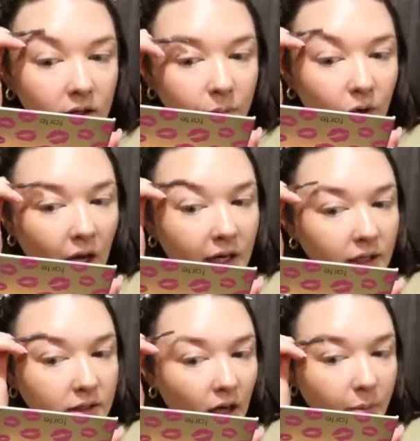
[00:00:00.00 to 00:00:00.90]
the
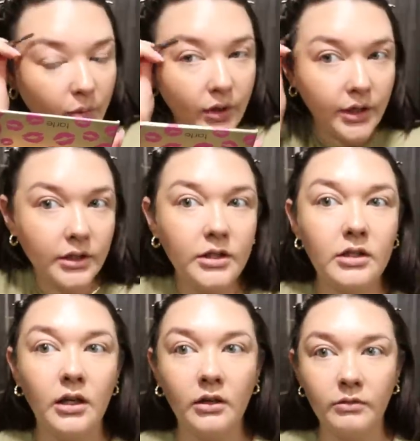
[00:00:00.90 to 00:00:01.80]
product
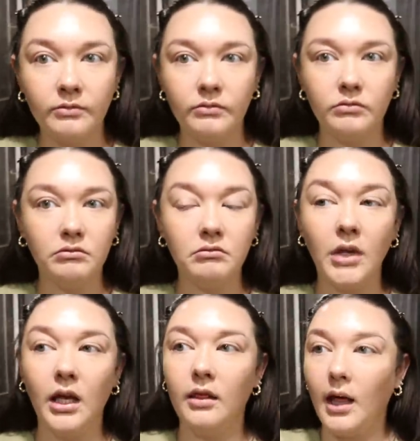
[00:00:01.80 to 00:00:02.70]
upwards
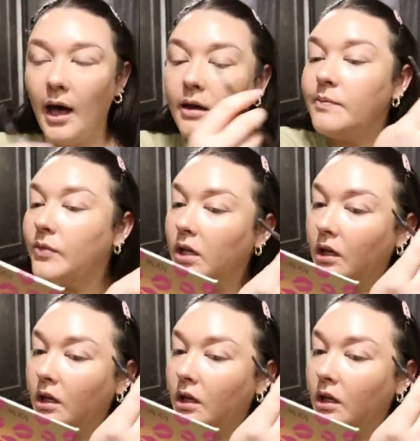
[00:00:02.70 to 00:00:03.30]
like that